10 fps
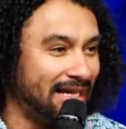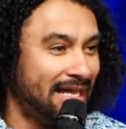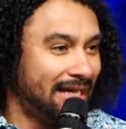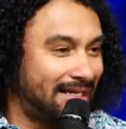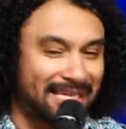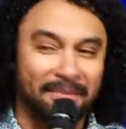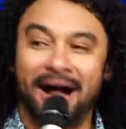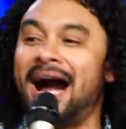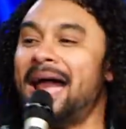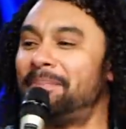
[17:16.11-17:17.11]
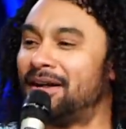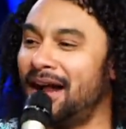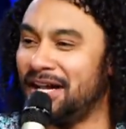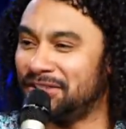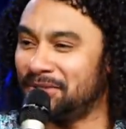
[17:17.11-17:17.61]
because I'm a
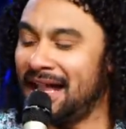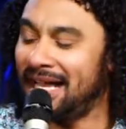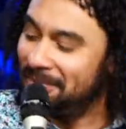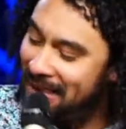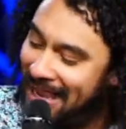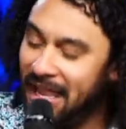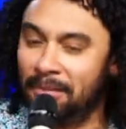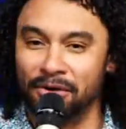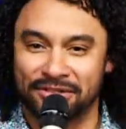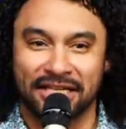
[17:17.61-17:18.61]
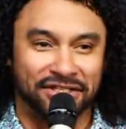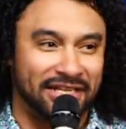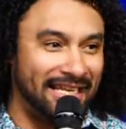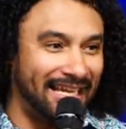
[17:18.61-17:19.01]
hypochondriac and my elbow's itchy.